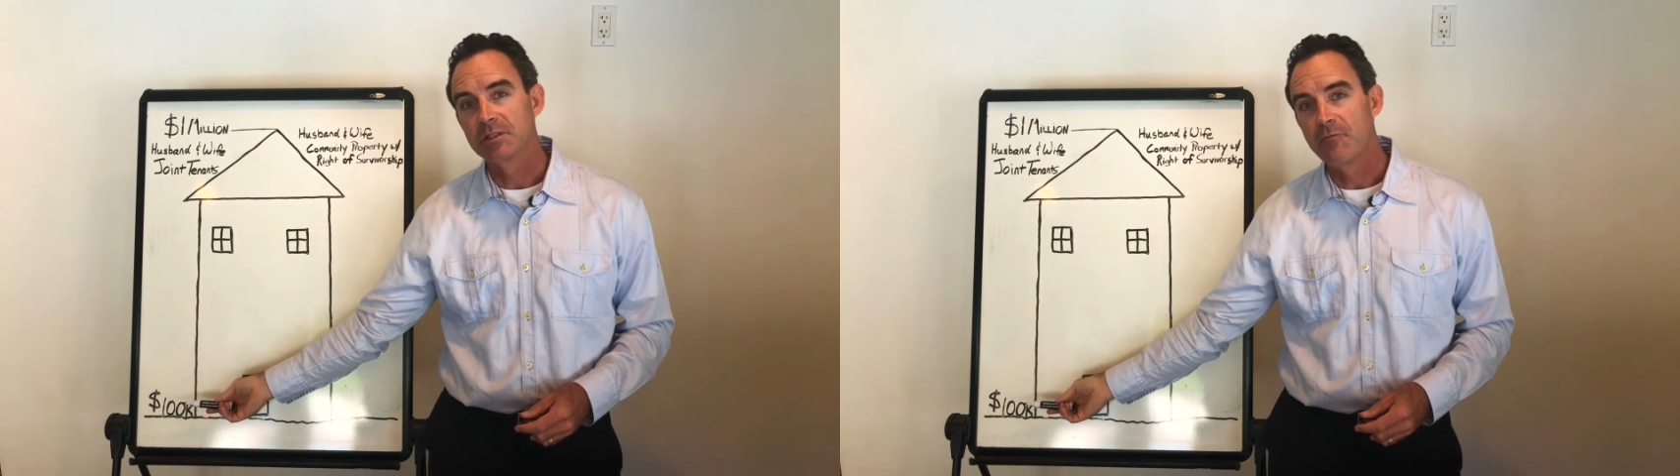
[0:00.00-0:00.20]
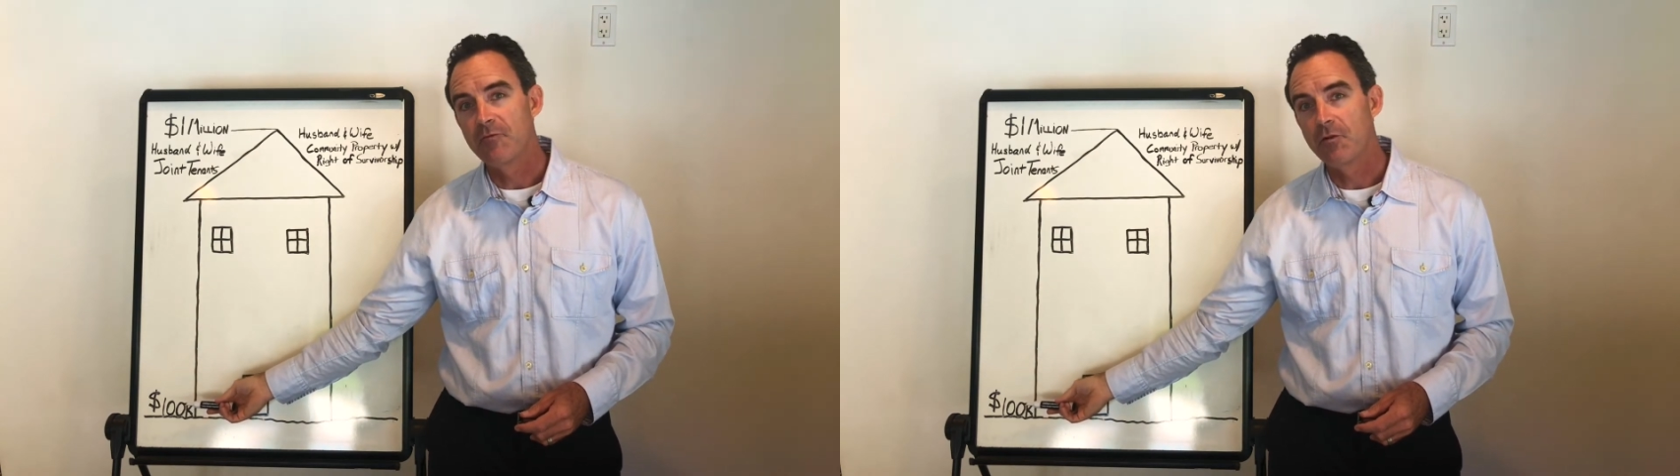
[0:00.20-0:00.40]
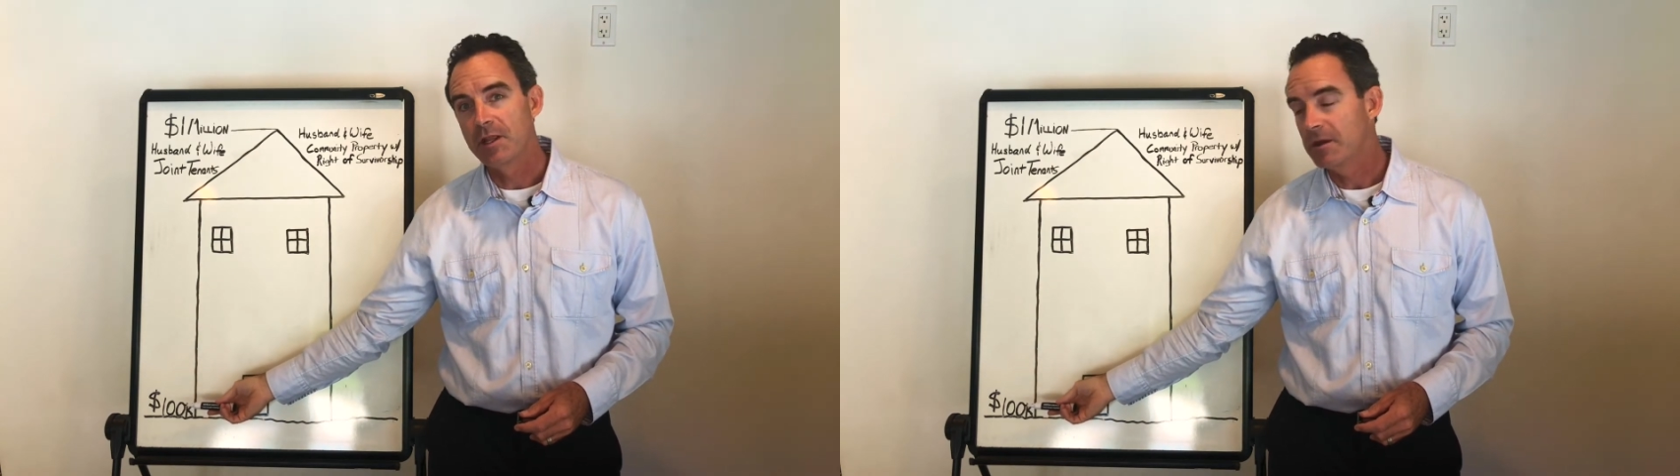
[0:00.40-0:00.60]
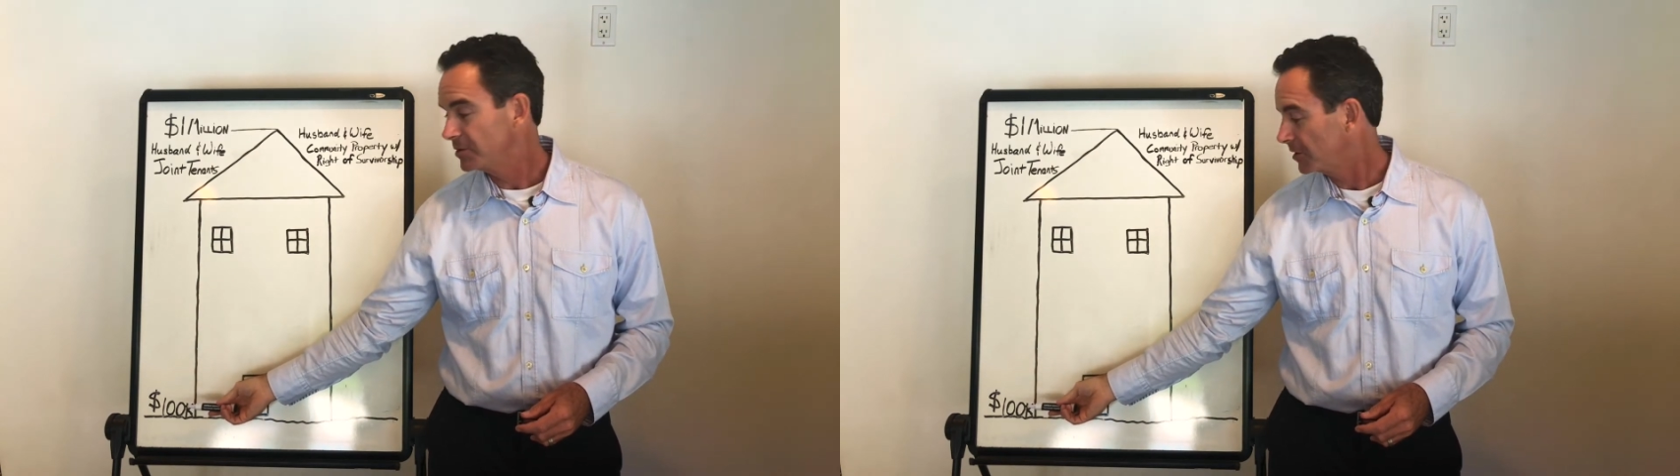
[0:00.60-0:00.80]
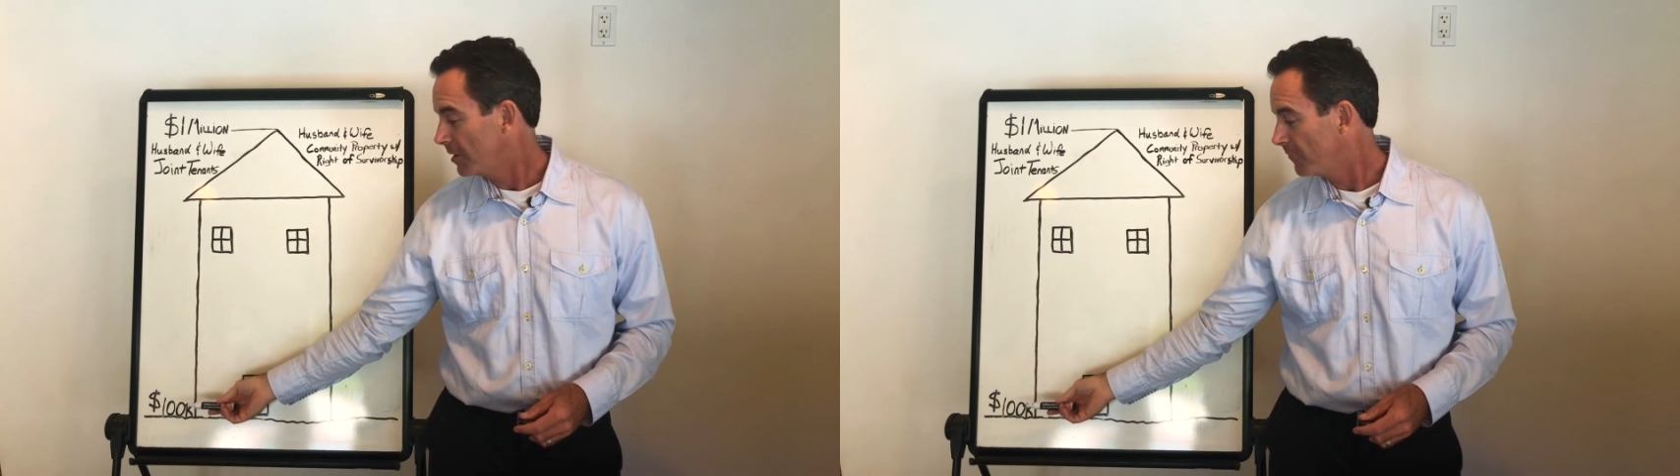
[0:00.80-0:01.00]
some 40 years
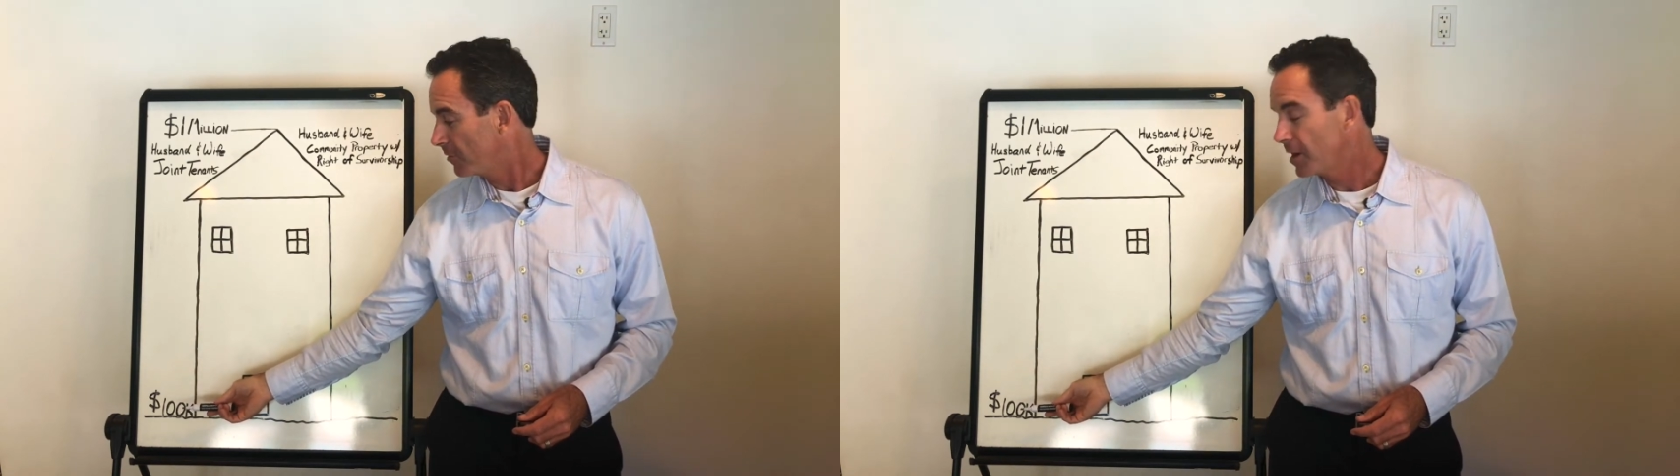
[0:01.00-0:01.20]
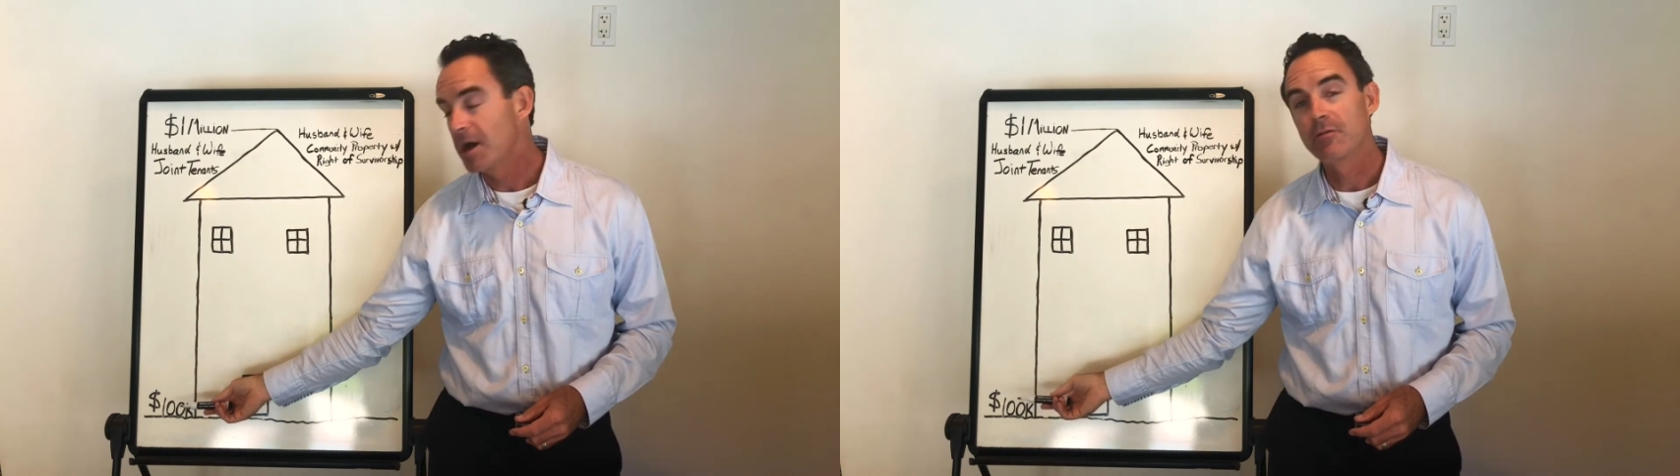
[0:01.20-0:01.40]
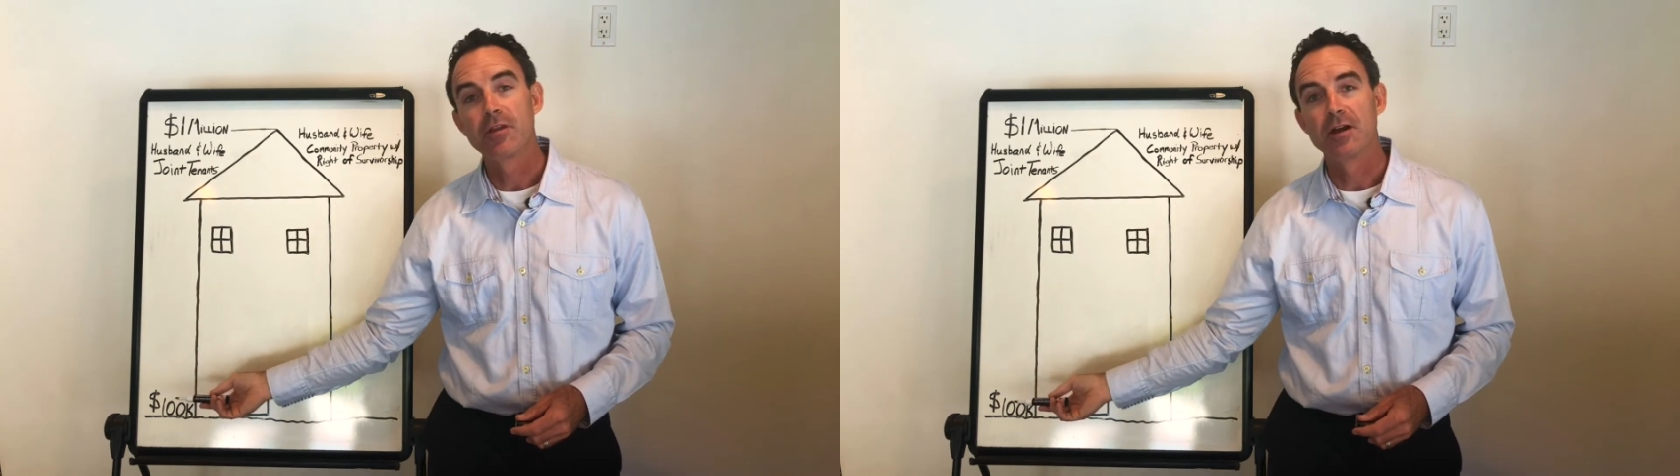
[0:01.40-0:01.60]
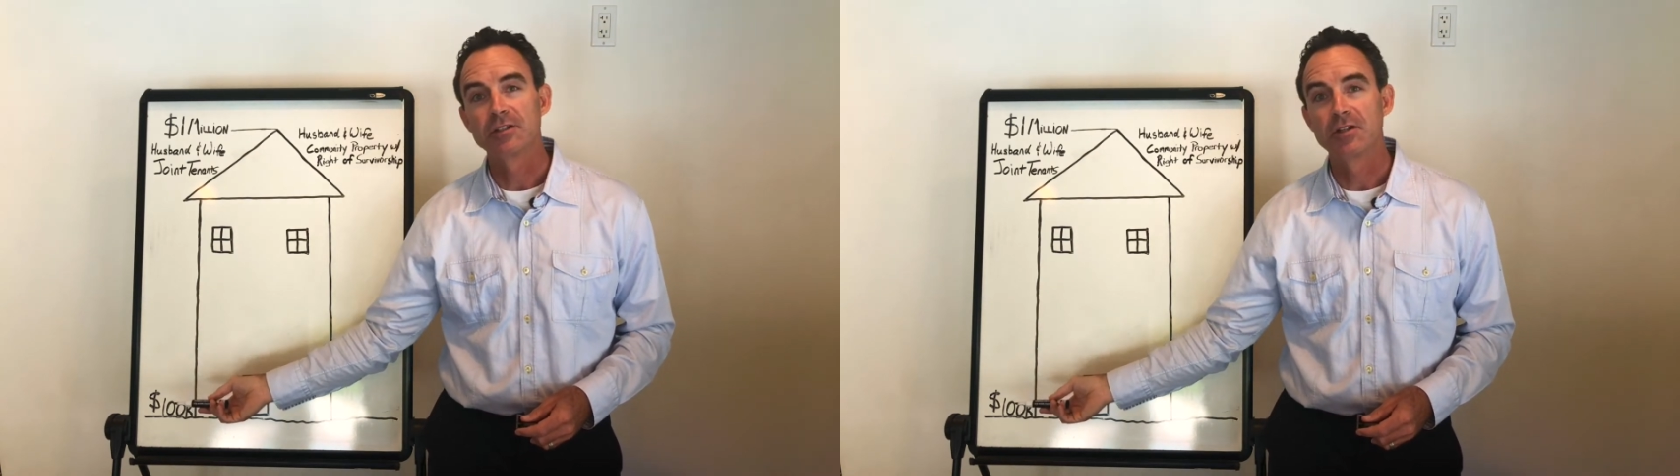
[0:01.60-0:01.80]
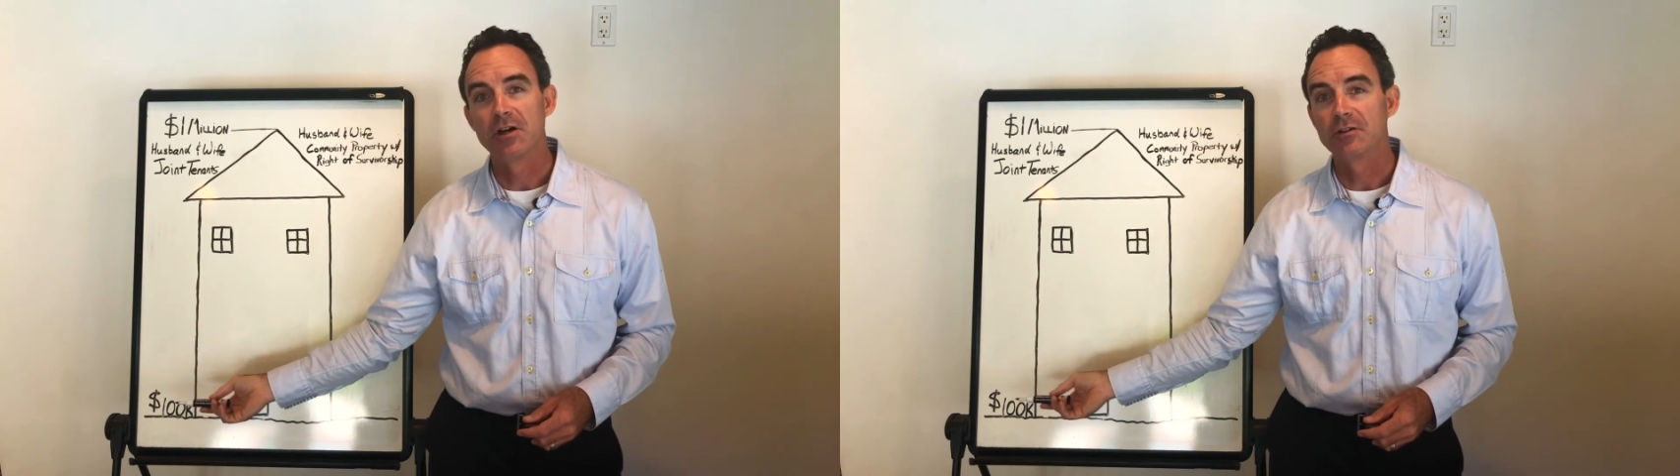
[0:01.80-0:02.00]
ago for
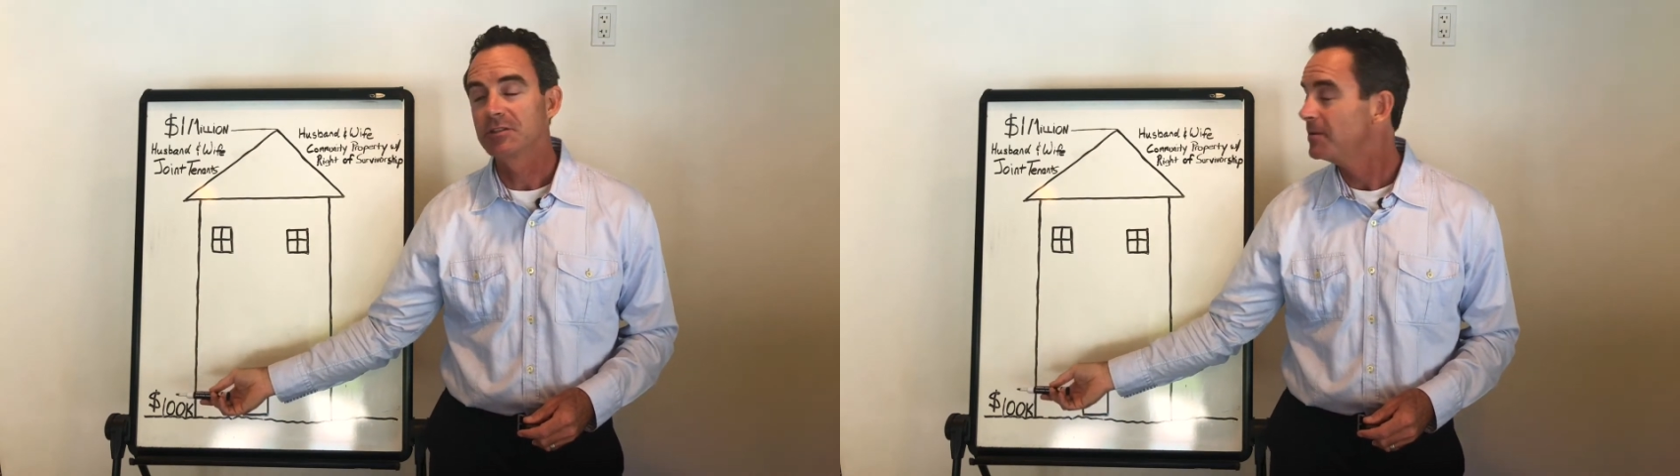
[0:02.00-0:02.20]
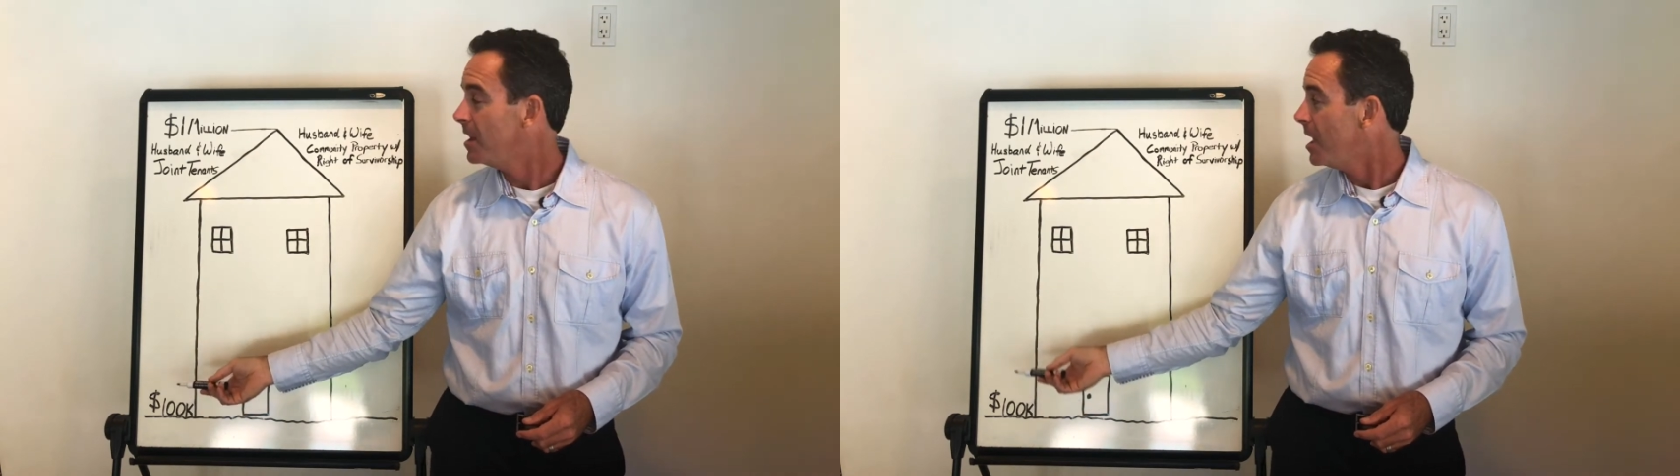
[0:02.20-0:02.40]
$100,000,